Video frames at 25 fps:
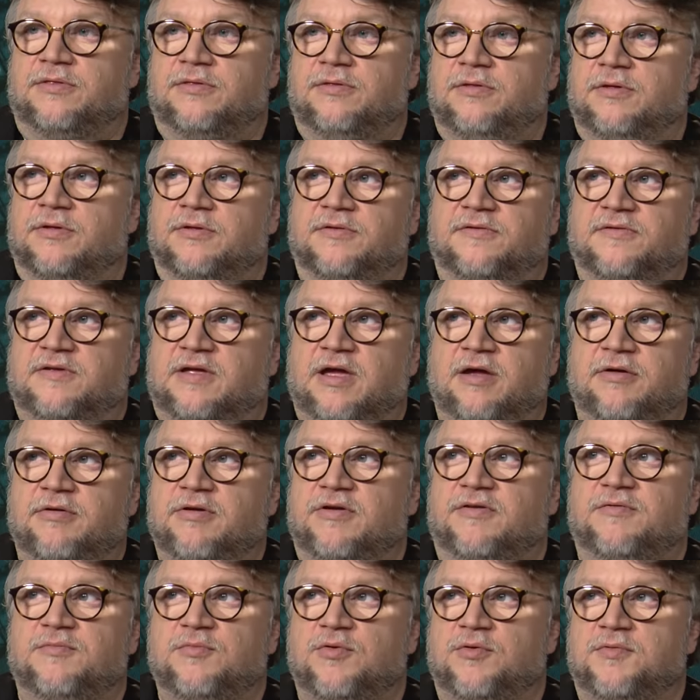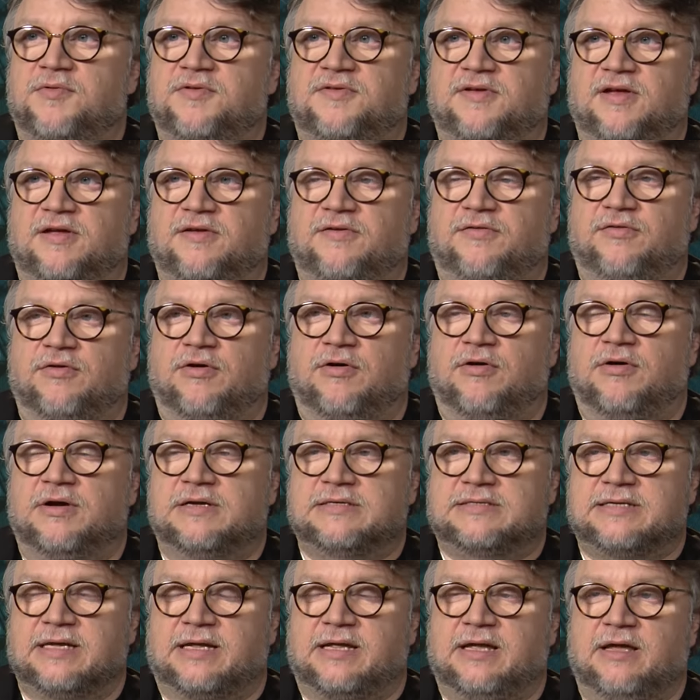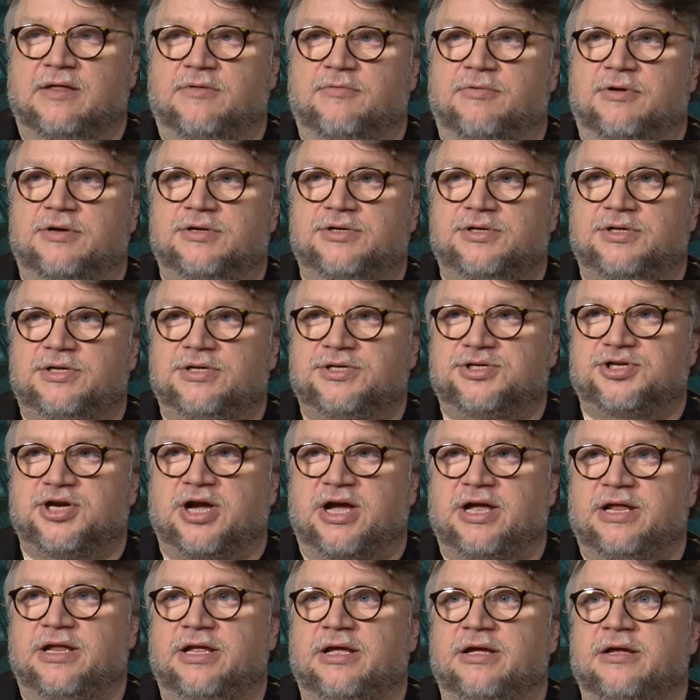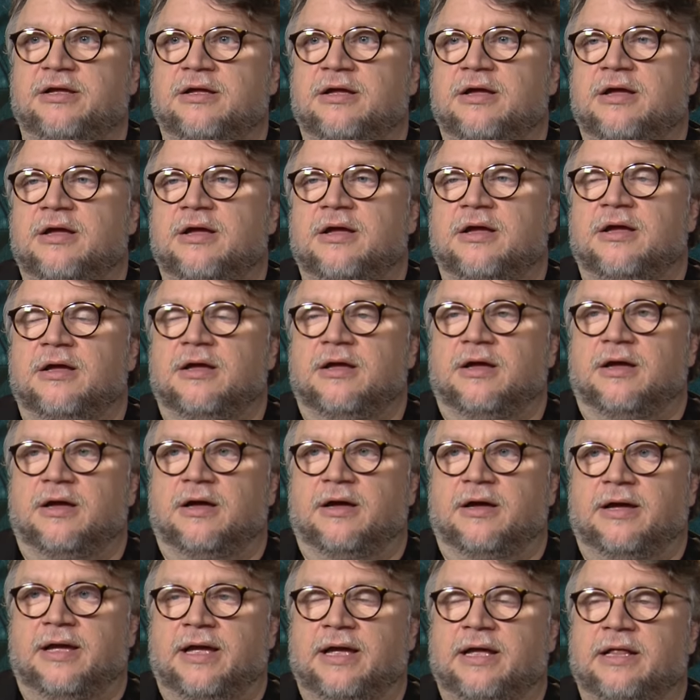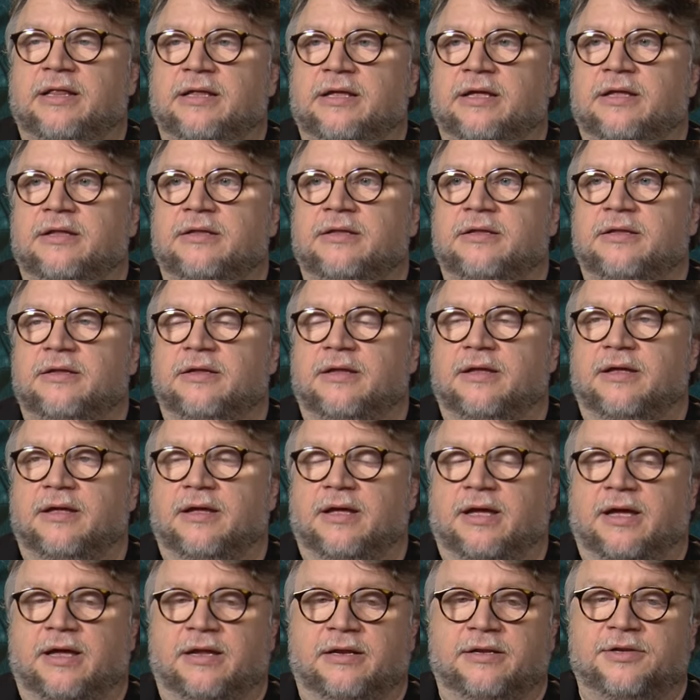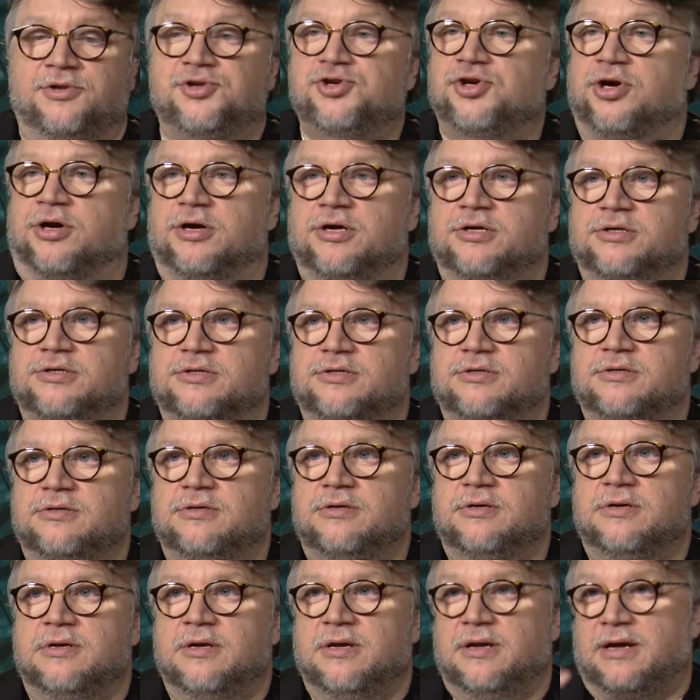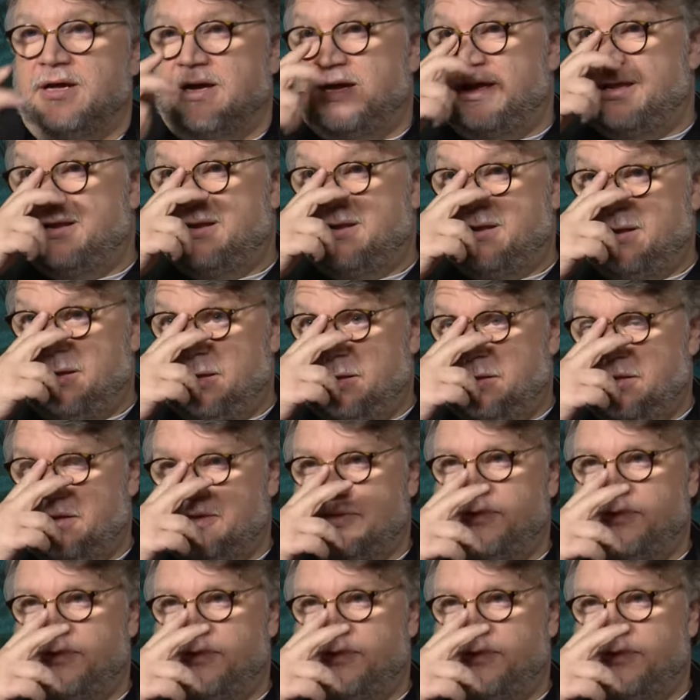The scariest movies I saw as a kid were The Shining, Alien, and Jaws. And in the